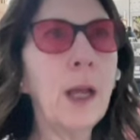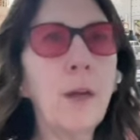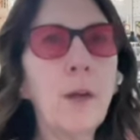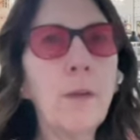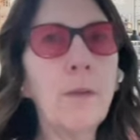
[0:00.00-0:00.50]
I
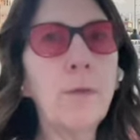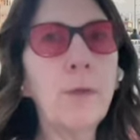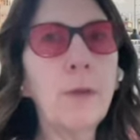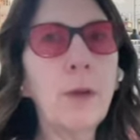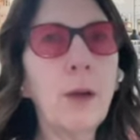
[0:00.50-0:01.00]
could
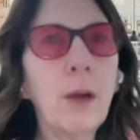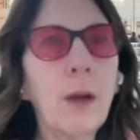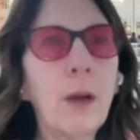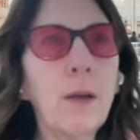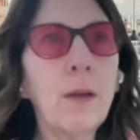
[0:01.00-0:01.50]

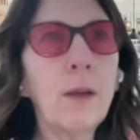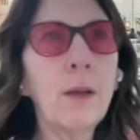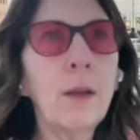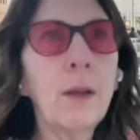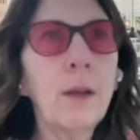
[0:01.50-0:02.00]
have
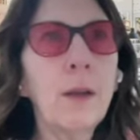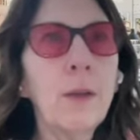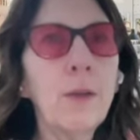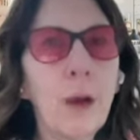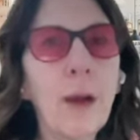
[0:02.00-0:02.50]

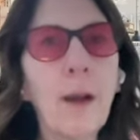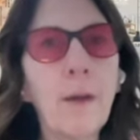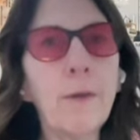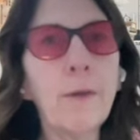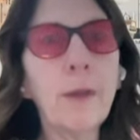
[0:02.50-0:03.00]
tried
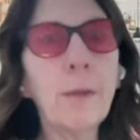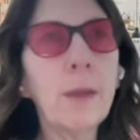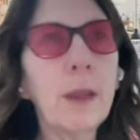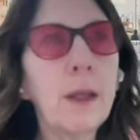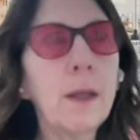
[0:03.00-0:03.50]
out for
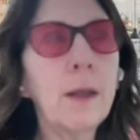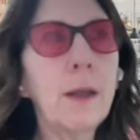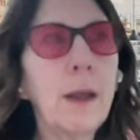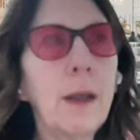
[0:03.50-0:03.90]
something.